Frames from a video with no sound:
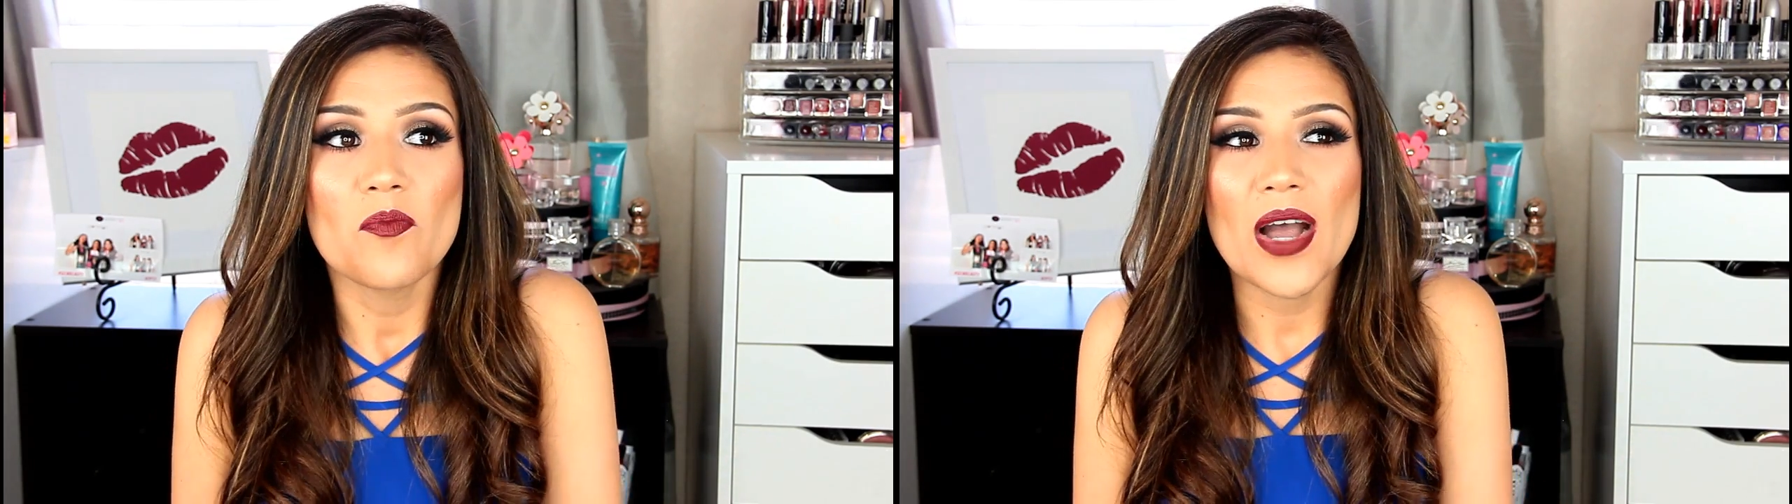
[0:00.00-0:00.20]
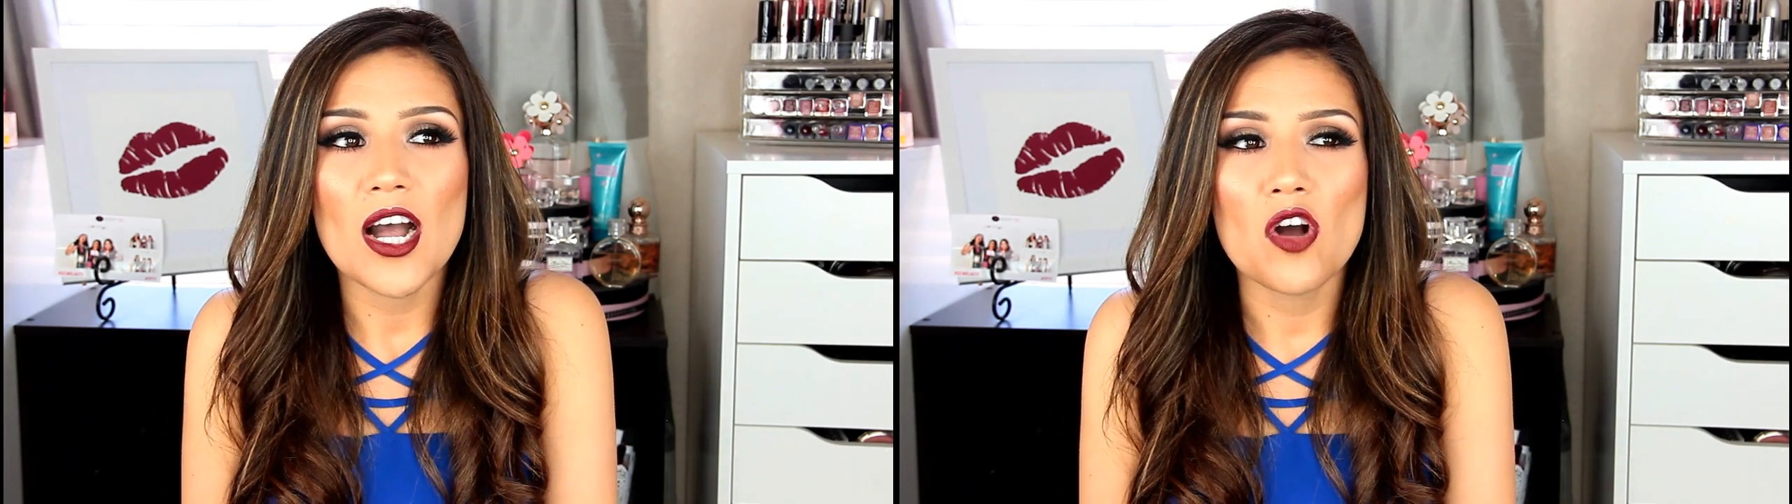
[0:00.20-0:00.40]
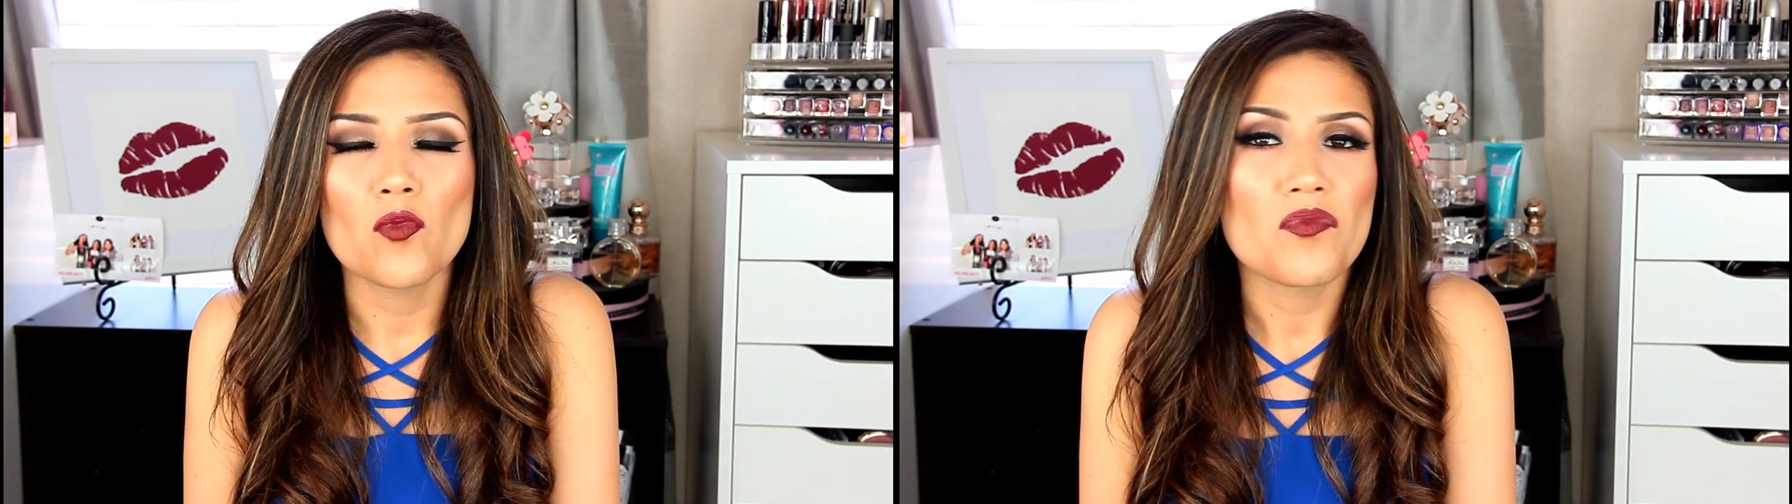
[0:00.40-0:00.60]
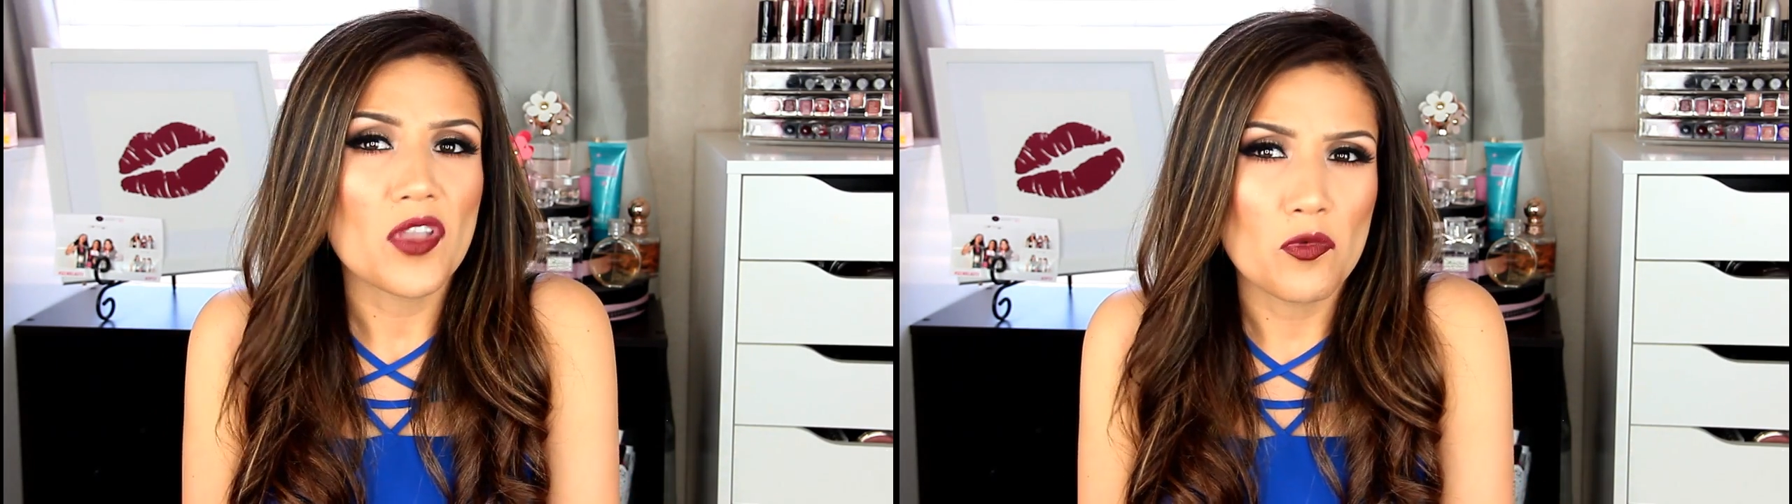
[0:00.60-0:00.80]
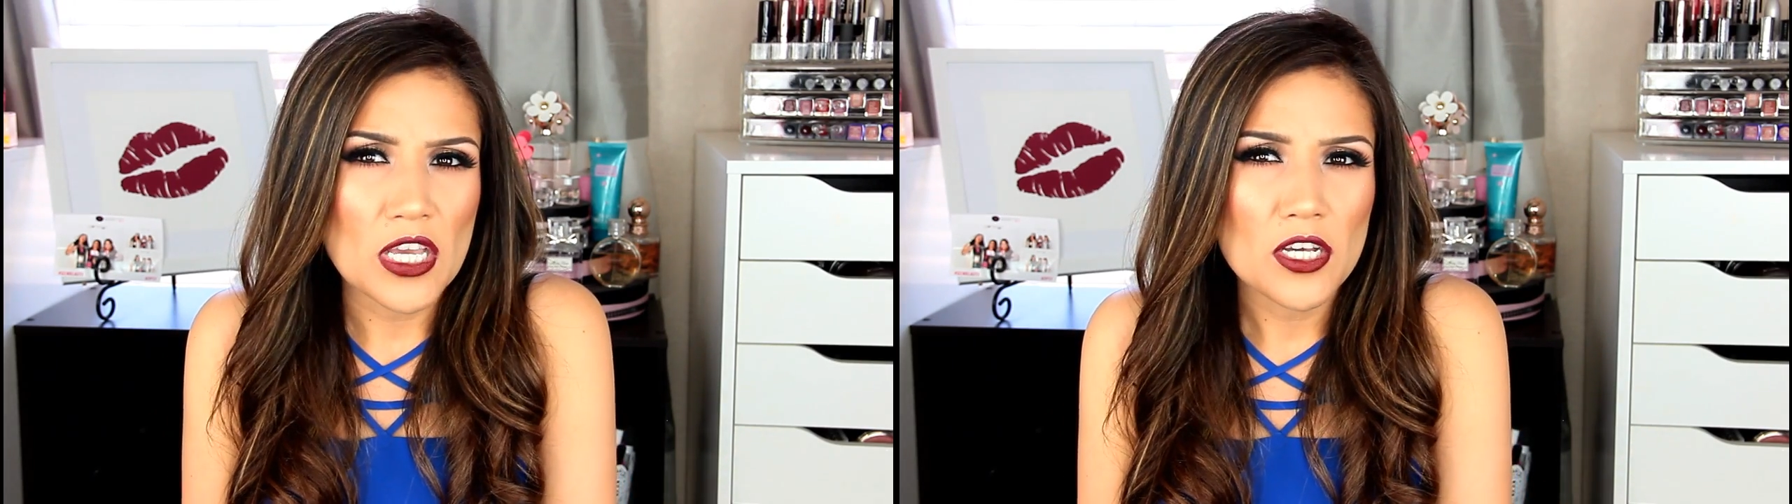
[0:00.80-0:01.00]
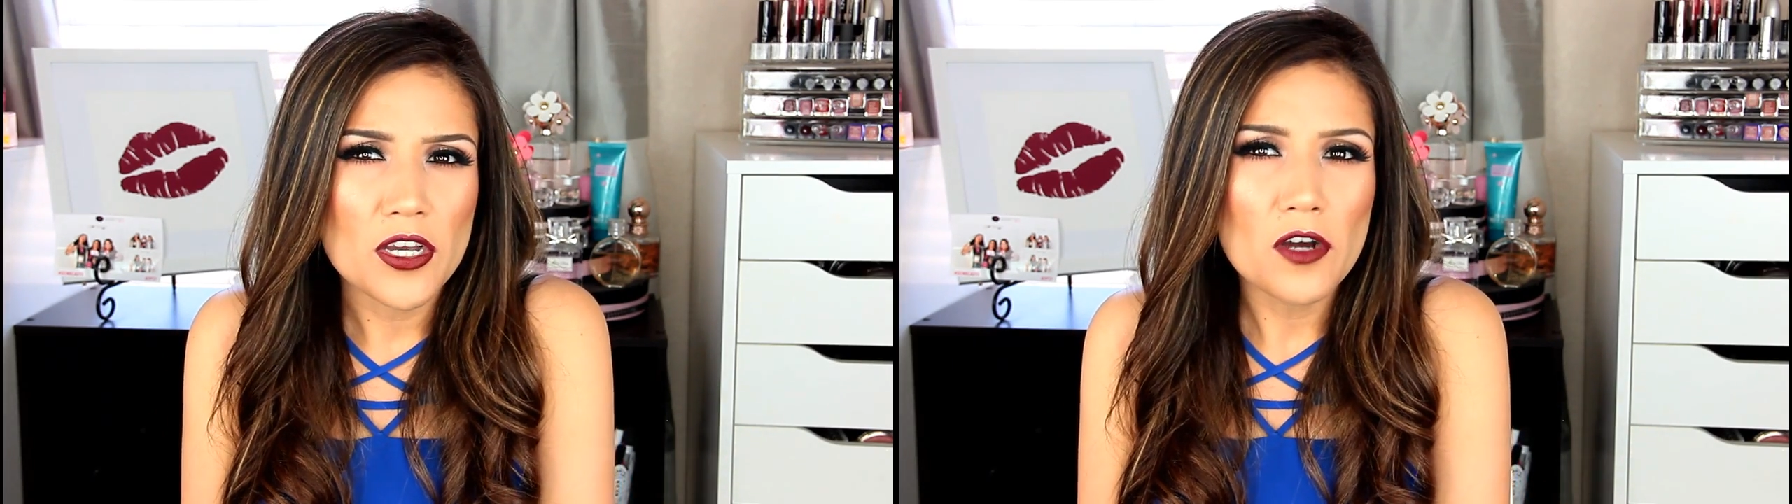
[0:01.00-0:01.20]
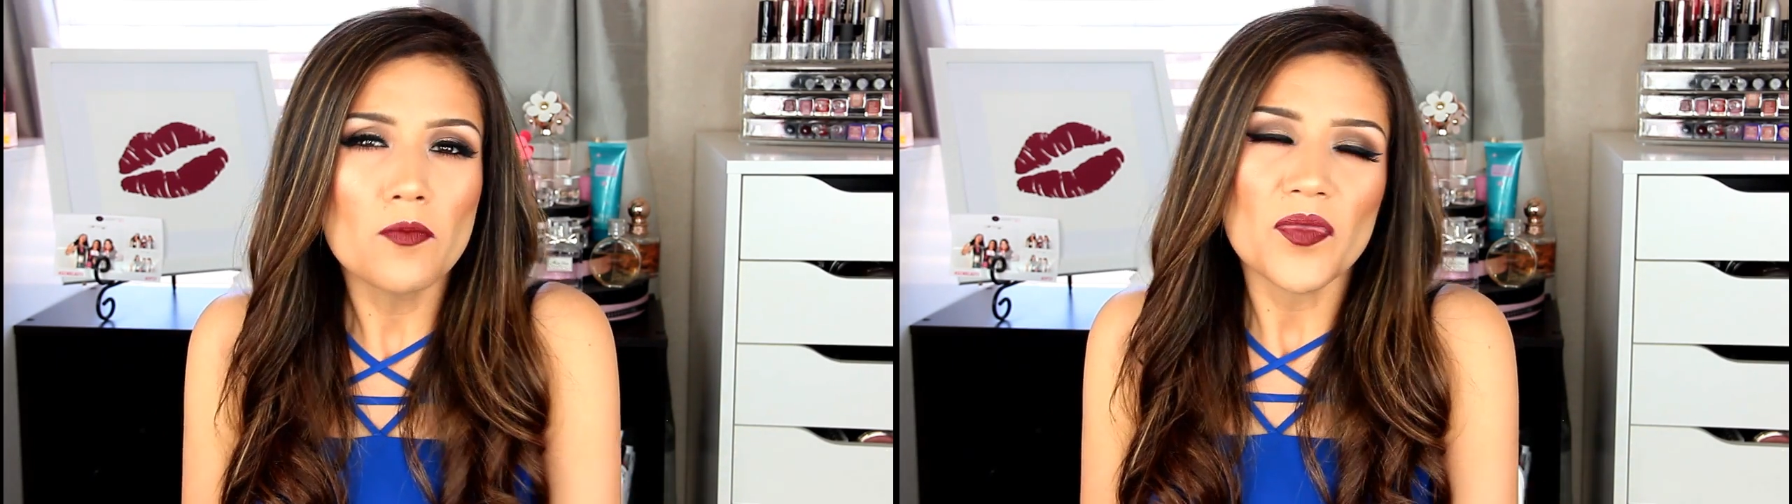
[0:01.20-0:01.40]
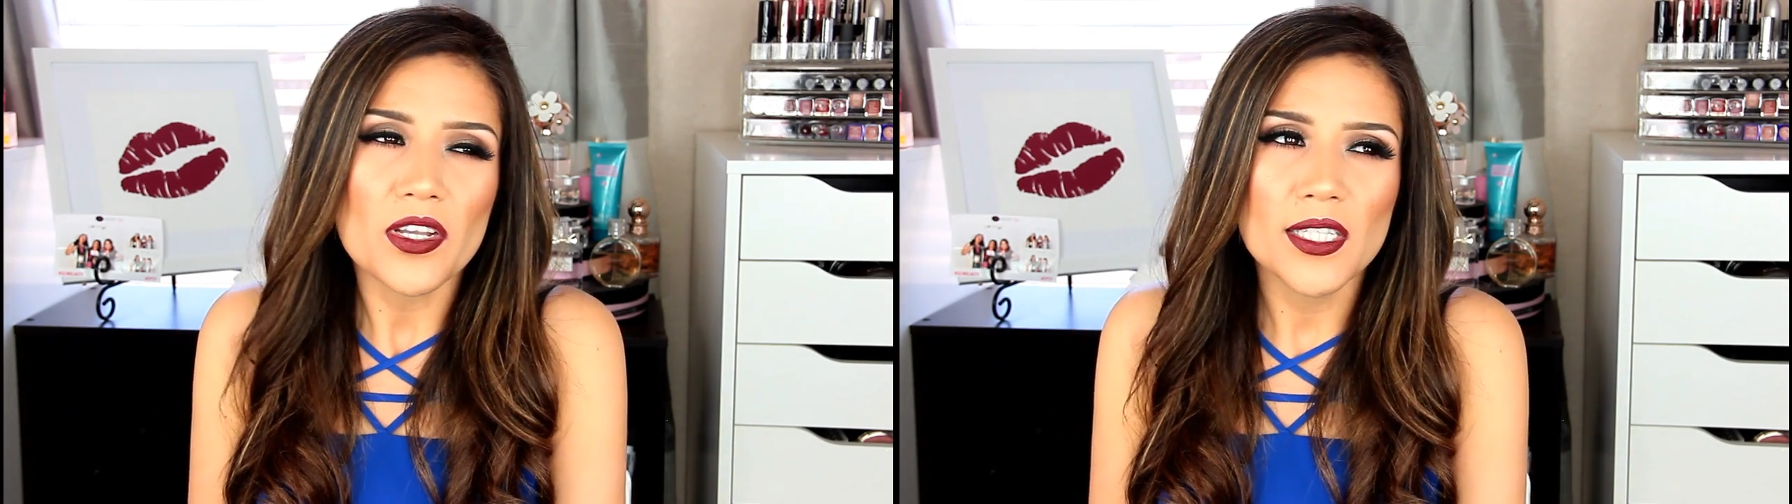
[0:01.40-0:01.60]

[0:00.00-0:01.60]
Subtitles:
about a week ago,